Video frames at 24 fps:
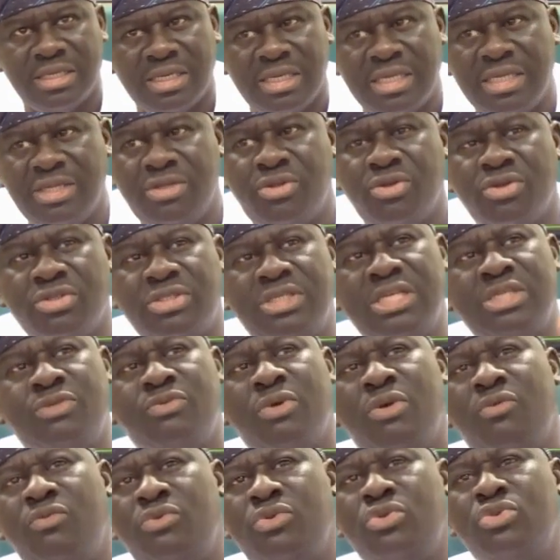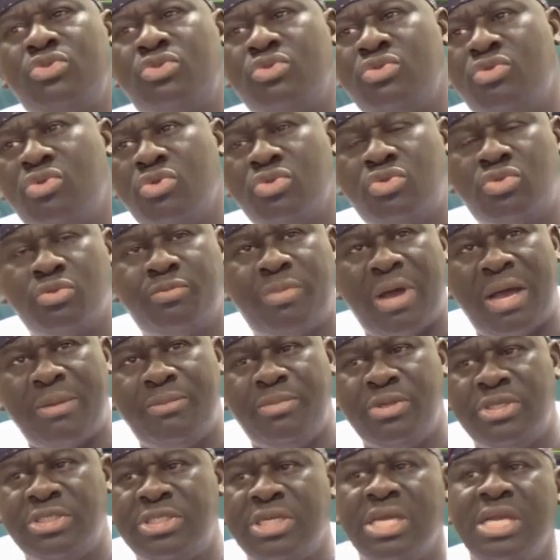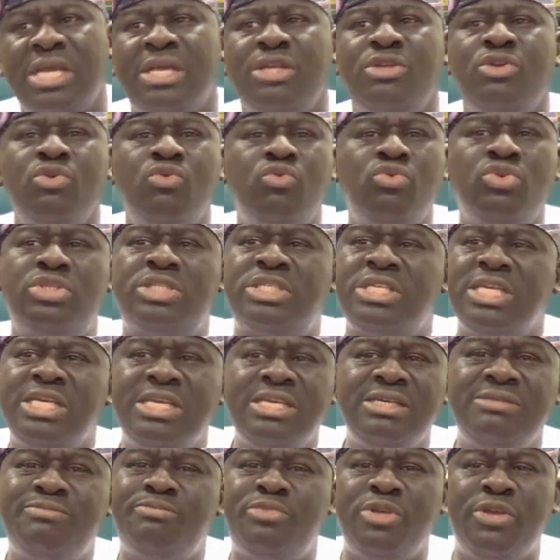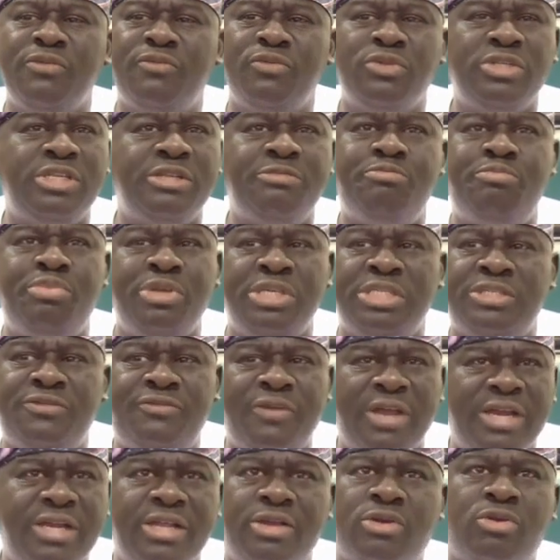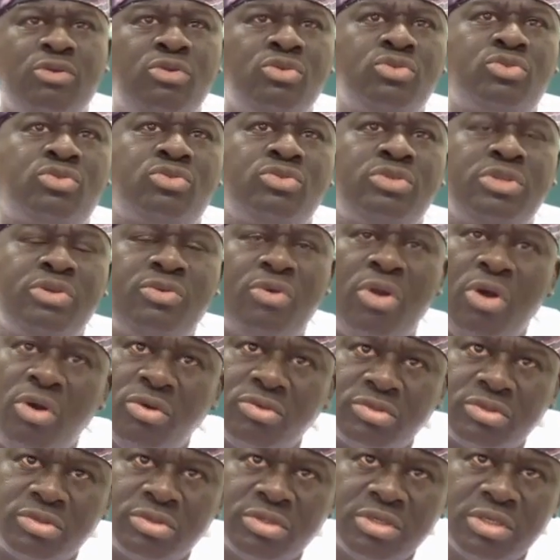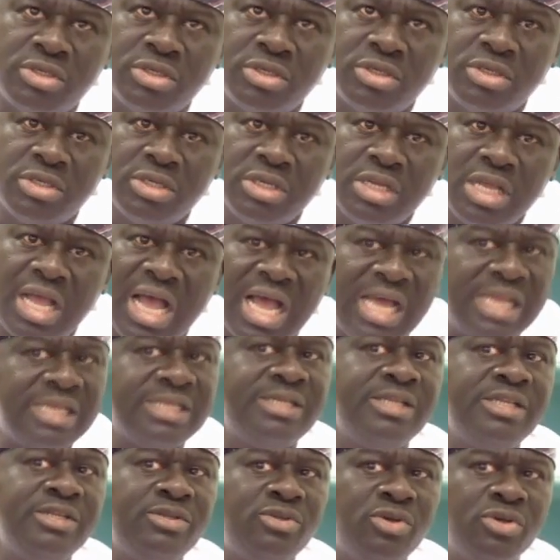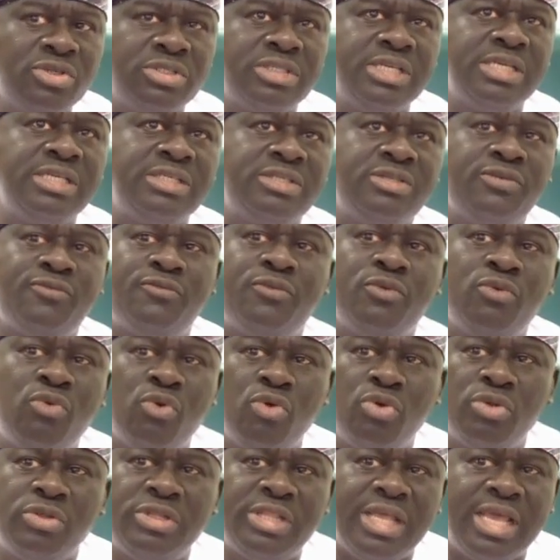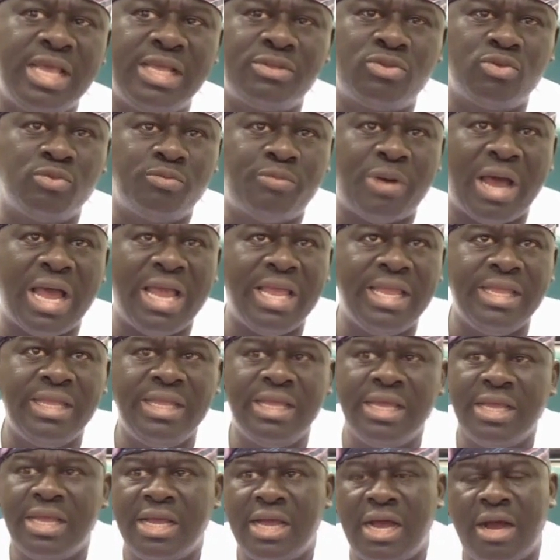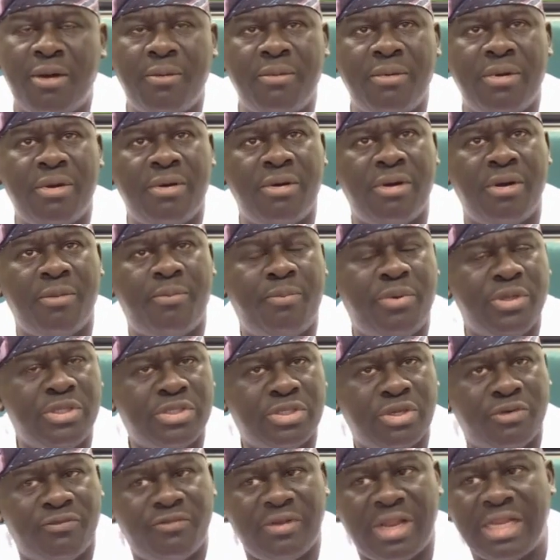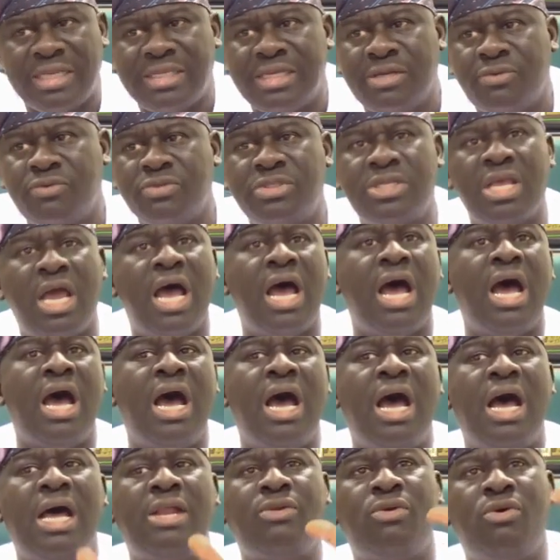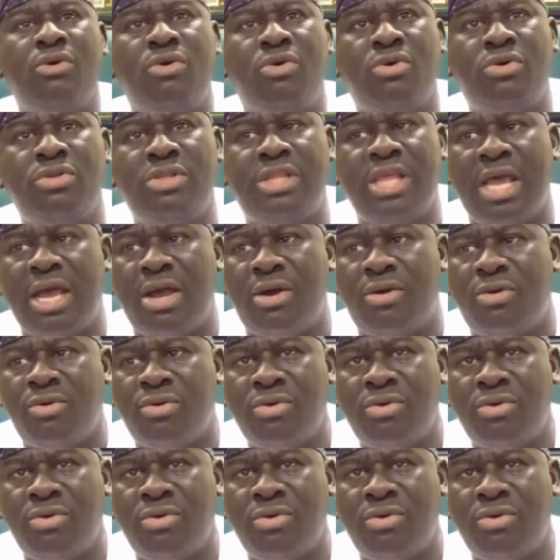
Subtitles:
In those days when we used to go to Bar Beach, you will see even the beach very close to the road. And in those days, if you go there to buy a piece of land, they will say, don't go there,